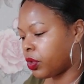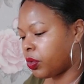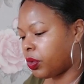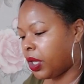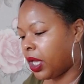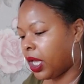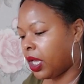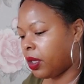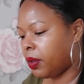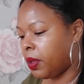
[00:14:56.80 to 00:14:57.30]

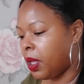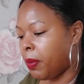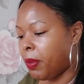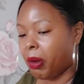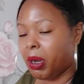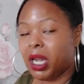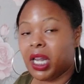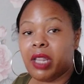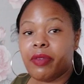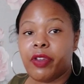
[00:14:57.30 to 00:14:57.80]
Okay,
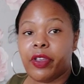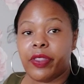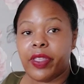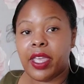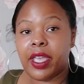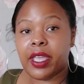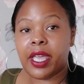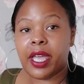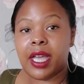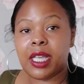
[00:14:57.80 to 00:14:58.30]
but I'm going to leave it
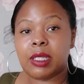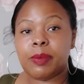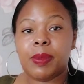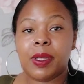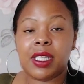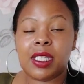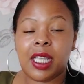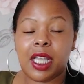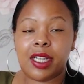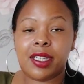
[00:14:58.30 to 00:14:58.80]
there, guys.
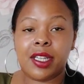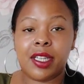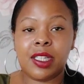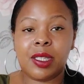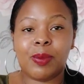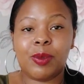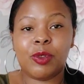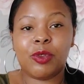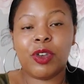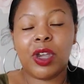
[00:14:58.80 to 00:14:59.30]
Please like, share,
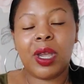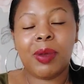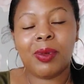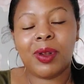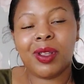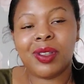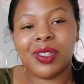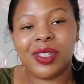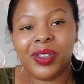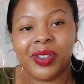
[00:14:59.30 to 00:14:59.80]
subscribe,
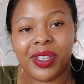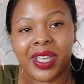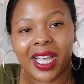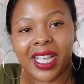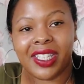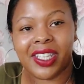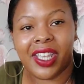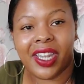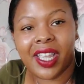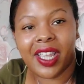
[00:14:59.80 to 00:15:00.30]
and I'll see you
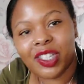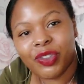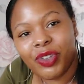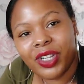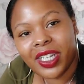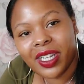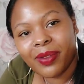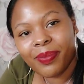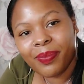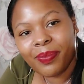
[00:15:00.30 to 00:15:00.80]
guys in your next
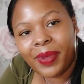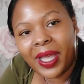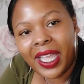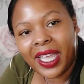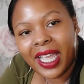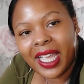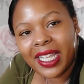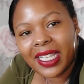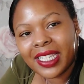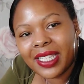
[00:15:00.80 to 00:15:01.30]
reading. Bye,
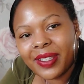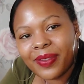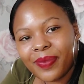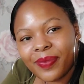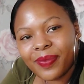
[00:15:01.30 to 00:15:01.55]
guys.